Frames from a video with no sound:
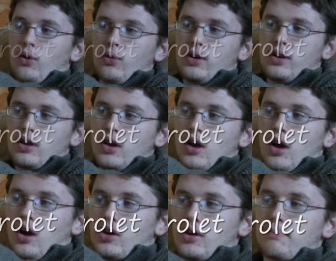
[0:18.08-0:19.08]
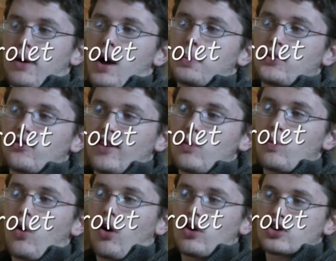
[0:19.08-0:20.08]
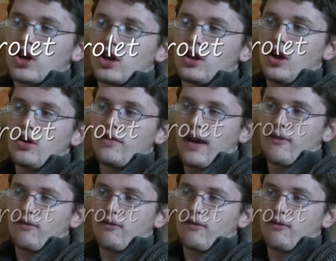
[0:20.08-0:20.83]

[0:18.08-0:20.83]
flies above us inspires us